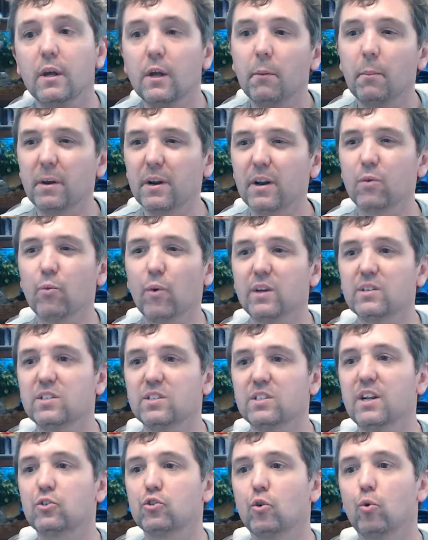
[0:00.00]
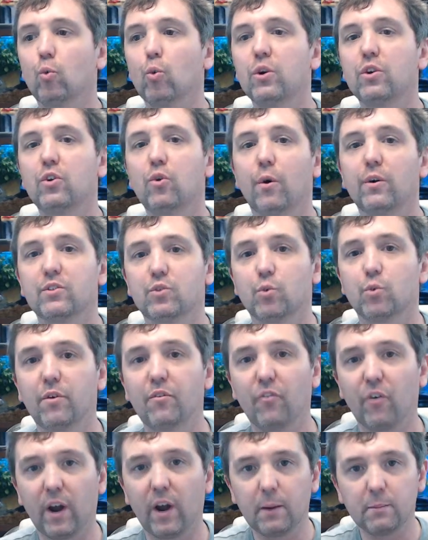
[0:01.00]
But in residential wood doors, wood
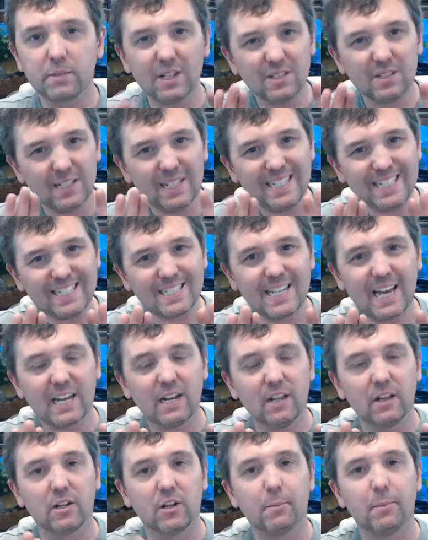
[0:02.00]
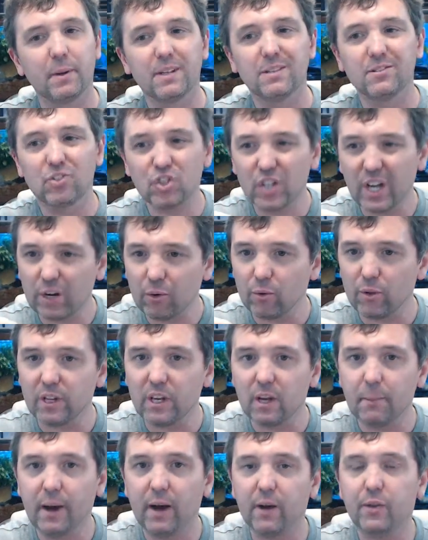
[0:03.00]
frames, it's inset a little bit, generally
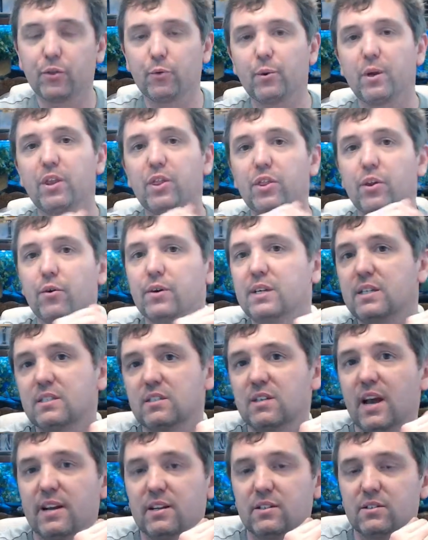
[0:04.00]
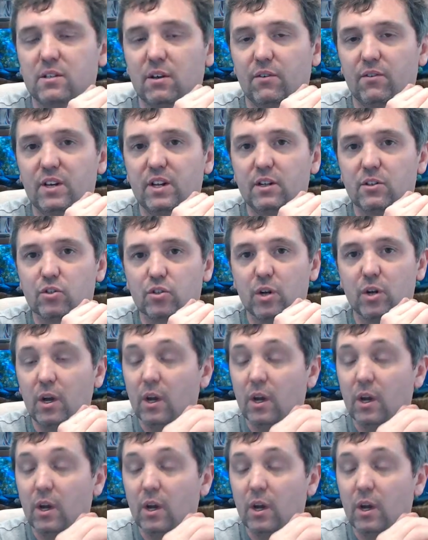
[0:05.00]
about 3 seconds of an inch.